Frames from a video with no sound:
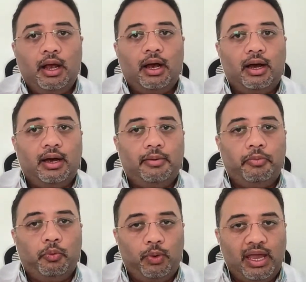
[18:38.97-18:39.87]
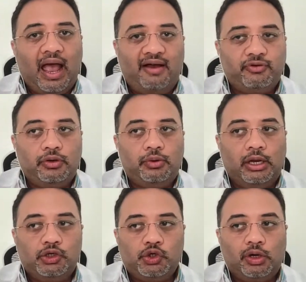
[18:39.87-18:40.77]
uh, we have to
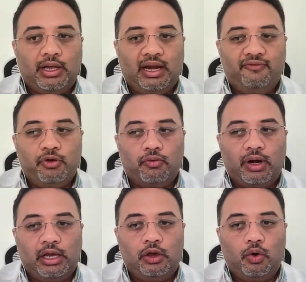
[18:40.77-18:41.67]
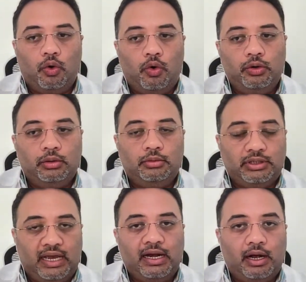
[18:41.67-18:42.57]
ensure that if you're running your own
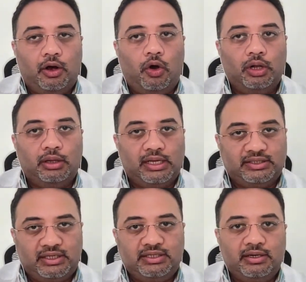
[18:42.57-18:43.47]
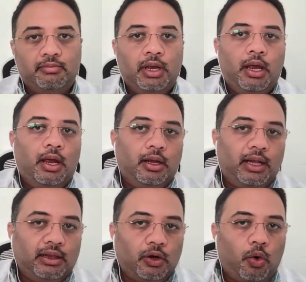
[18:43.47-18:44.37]
data on the system,
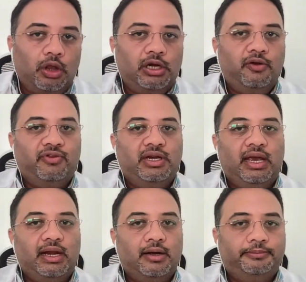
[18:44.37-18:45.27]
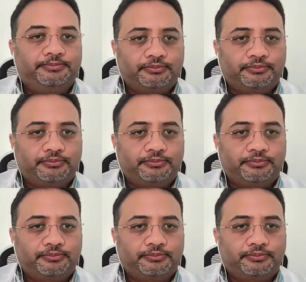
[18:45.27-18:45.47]
that the quality of the data